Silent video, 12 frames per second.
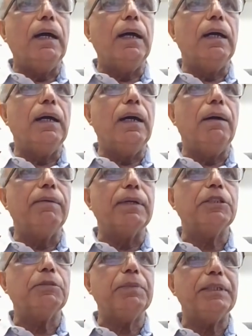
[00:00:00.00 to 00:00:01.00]
Uh, our
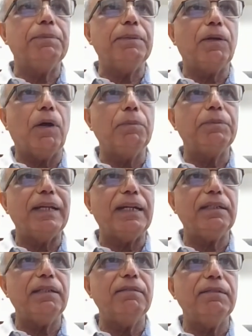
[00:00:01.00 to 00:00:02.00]
specific
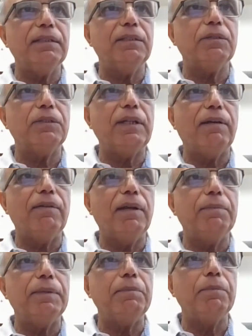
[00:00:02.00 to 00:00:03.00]
objective is to
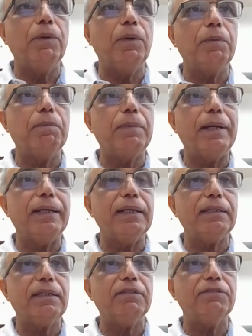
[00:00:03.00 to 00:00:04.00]
develop a more
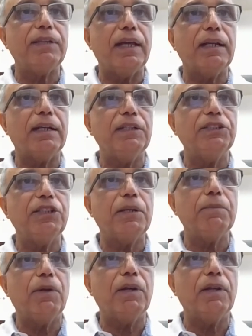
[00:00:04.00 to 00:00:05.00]
predictive cell culture
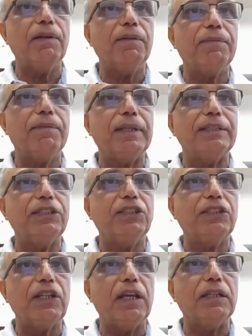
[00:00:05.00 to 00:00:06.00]
model of
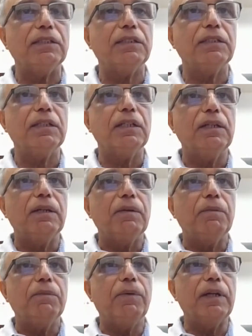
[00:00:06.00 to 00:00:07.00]
resistance
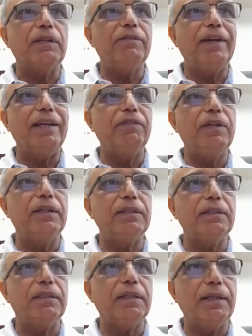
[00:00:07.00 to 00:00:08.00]
for
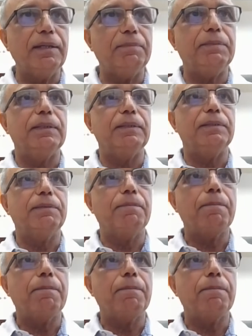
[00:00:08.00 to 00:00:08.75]
evaluating therapies.